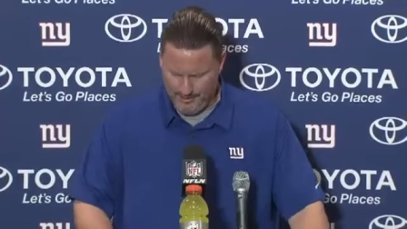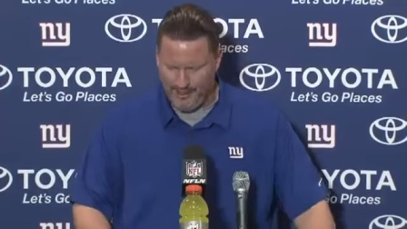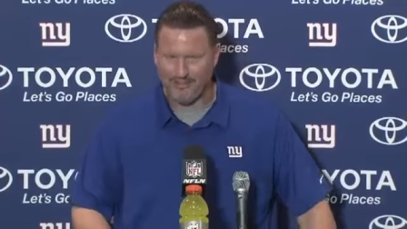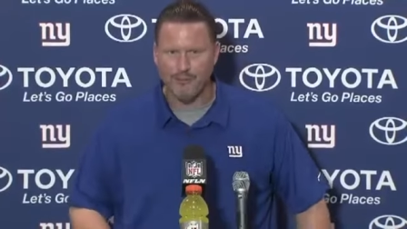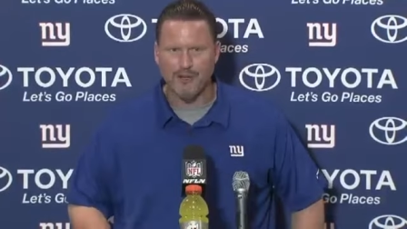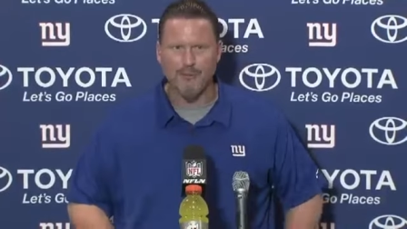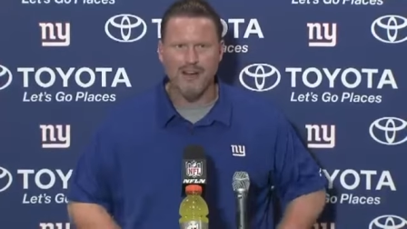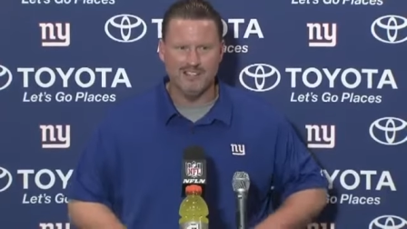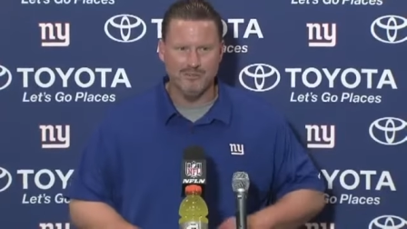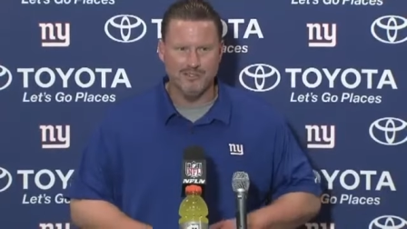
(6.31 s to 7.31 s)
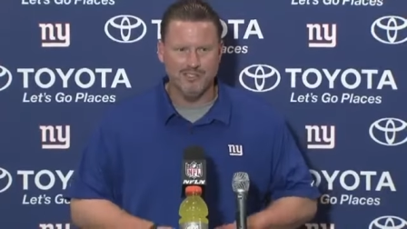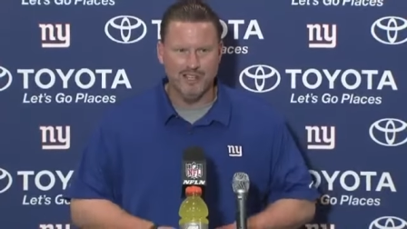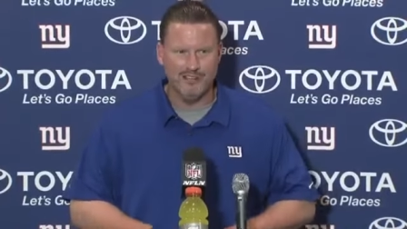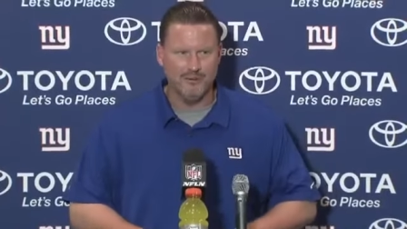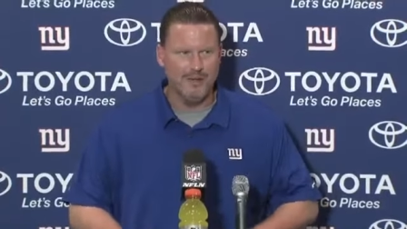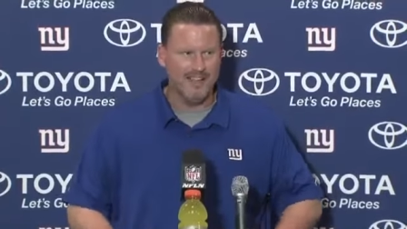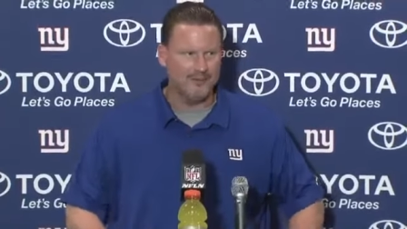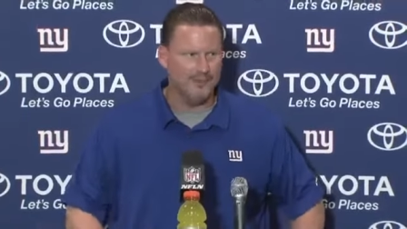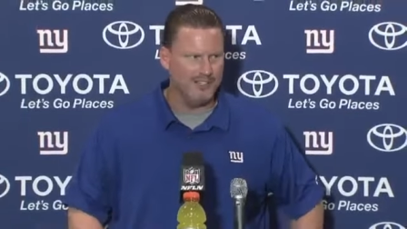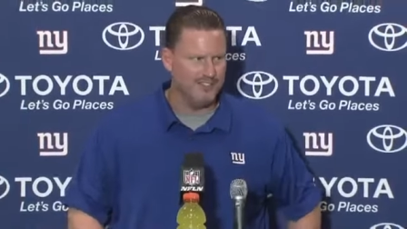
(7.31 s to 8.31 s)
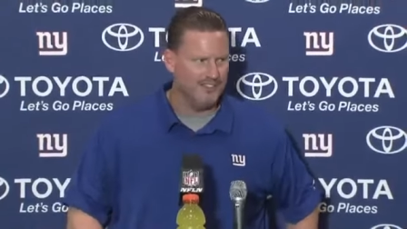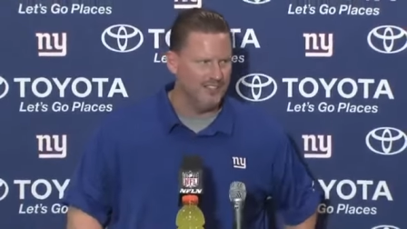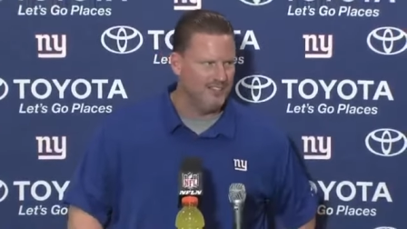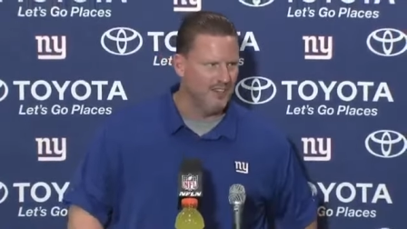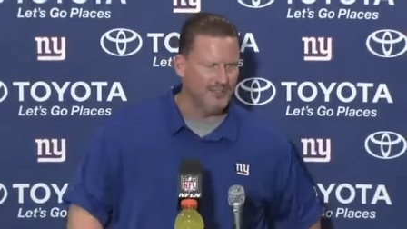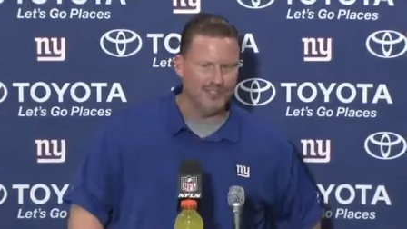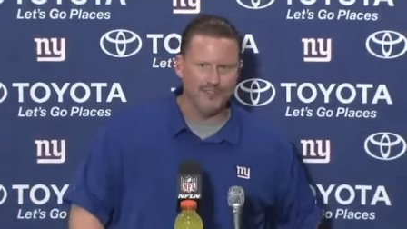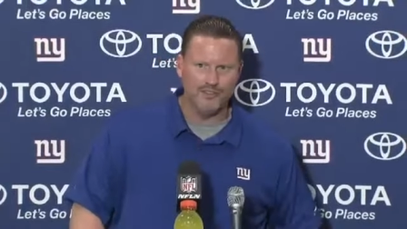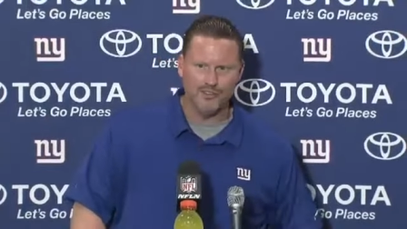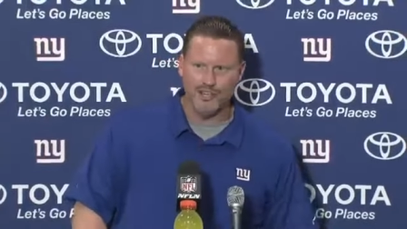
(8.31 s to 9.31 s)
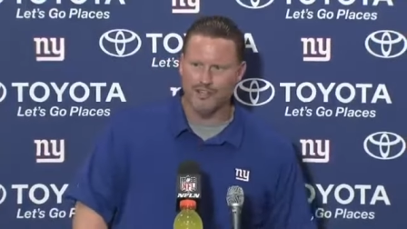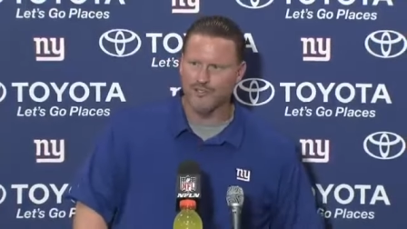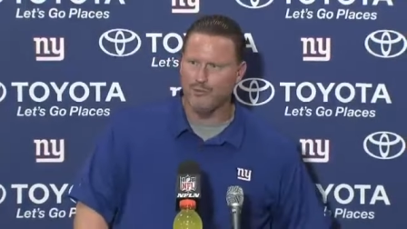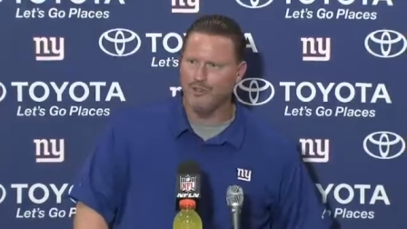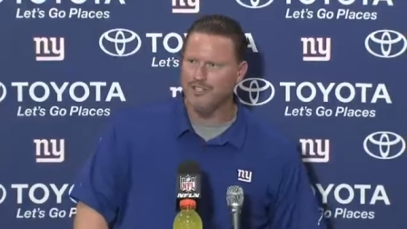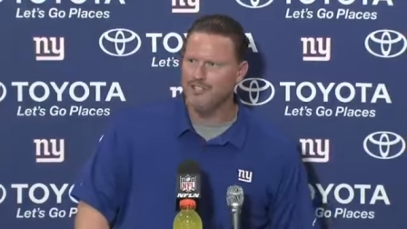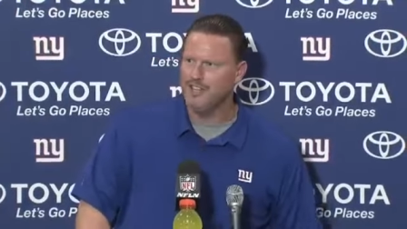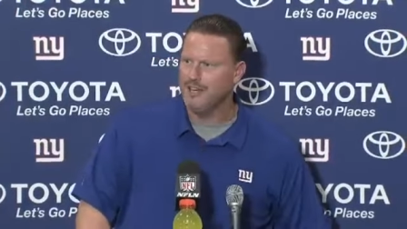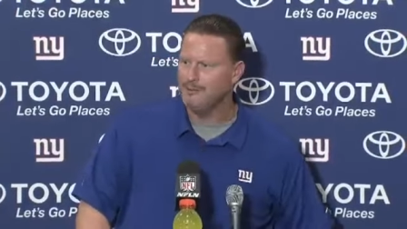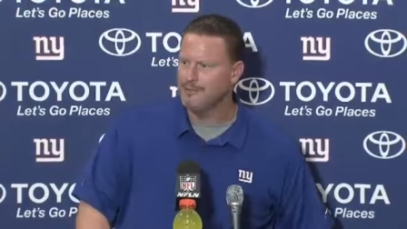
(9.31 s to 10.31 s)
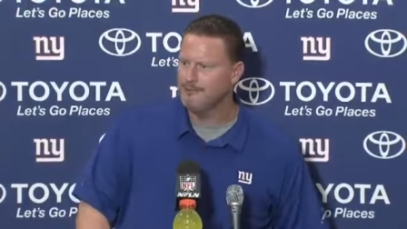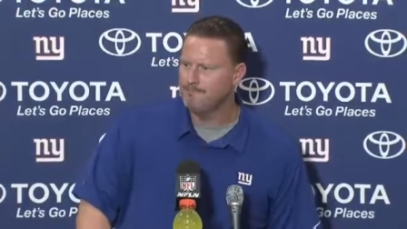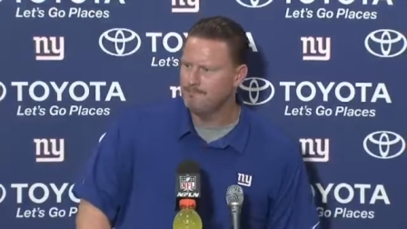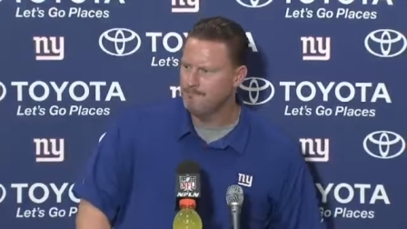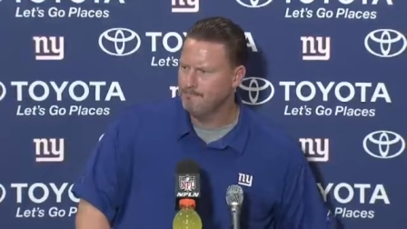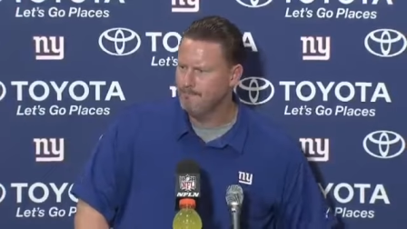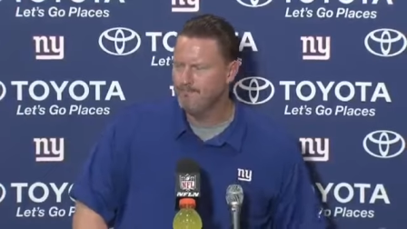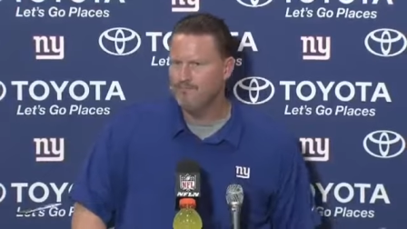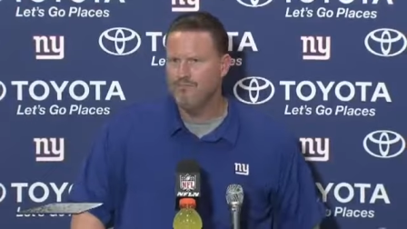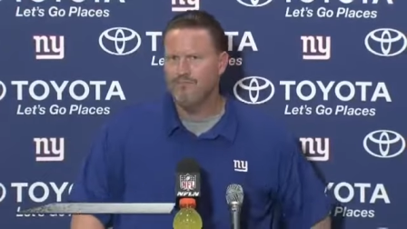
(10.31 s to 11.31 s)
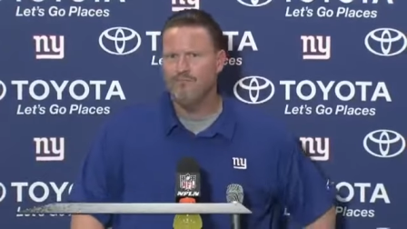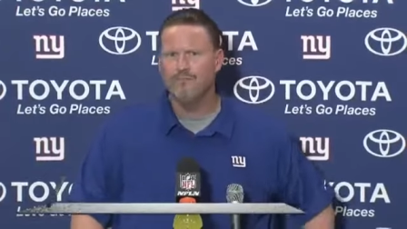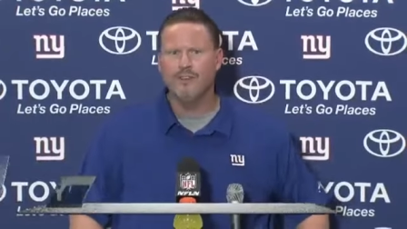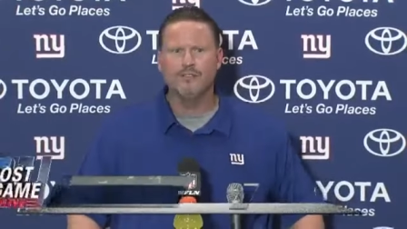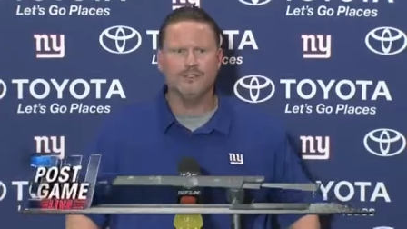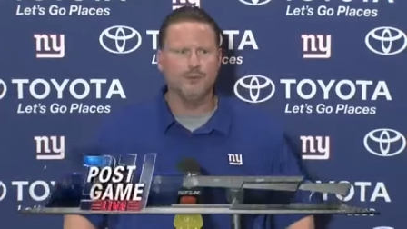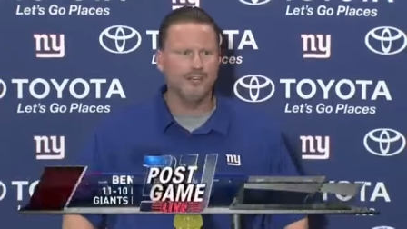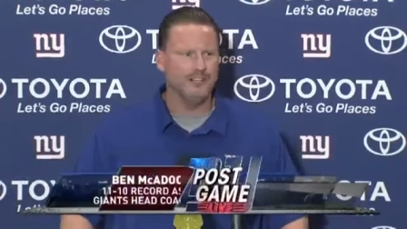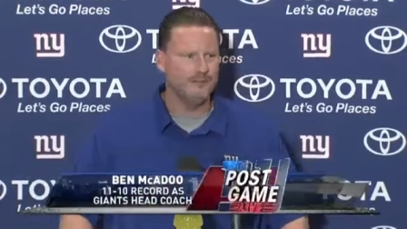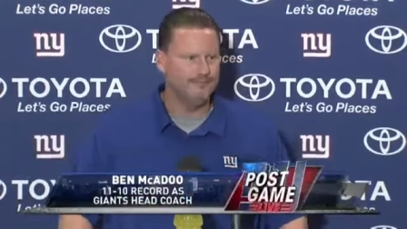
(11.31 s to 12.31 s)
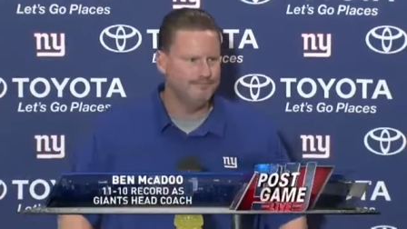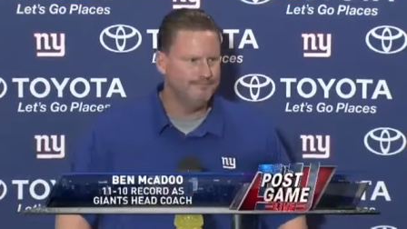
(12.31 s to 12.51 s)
We have to minimize the mistakes and maximize the details to give us a chance to win these games. Let's open it up.